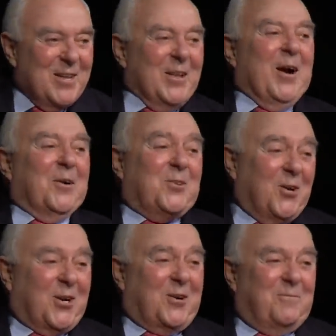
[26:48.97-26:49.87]
now it
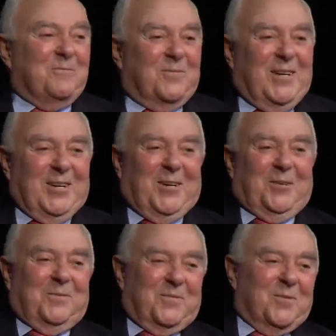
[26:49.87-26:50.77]
took, you
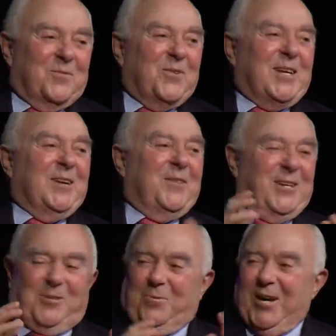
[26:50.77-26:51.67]
know, forgive the
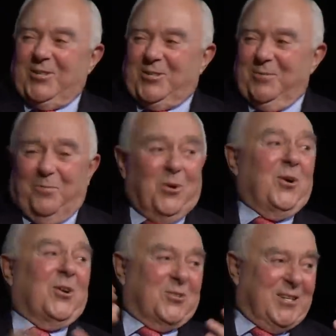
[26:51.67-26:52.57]
expression,
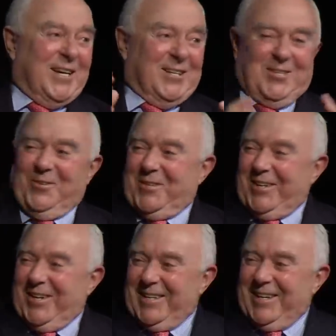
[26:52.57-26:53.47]
balls to get something
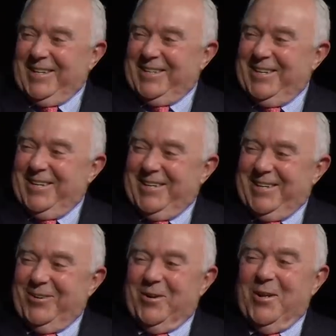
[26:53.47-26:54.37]
like that
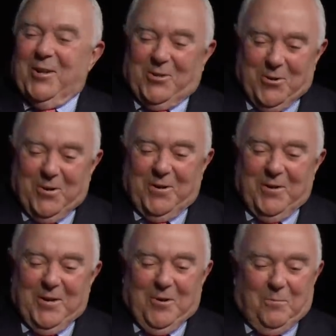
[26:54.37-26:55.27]
done. Do it.
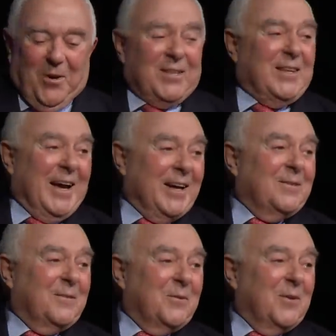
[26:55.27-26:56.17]
But
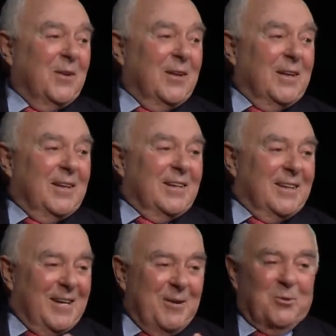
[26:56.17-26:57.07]
that,
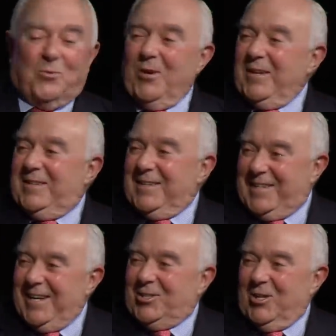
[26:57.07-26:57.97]
he was willing to
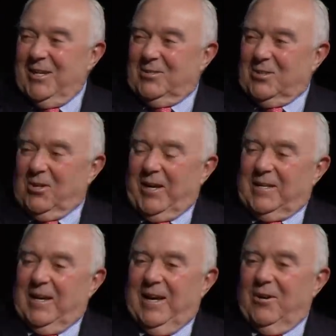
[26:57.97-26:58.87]
take chances like
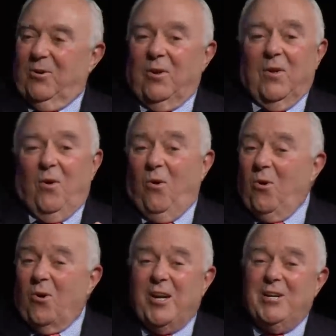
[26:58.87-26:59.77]
that
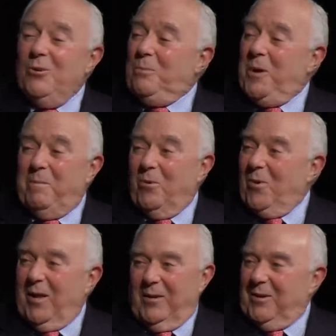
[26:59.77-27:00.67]
or he knew people
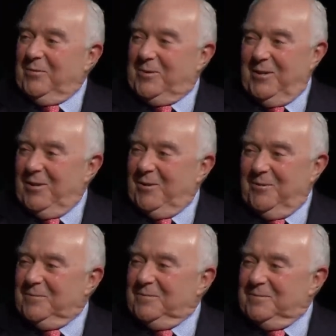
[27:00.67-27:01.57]
well enough to
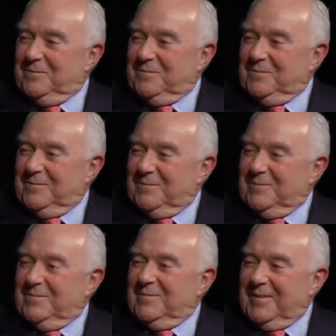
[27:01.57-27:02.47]
know
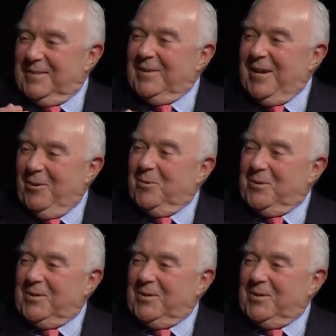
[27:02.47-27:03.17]
how it would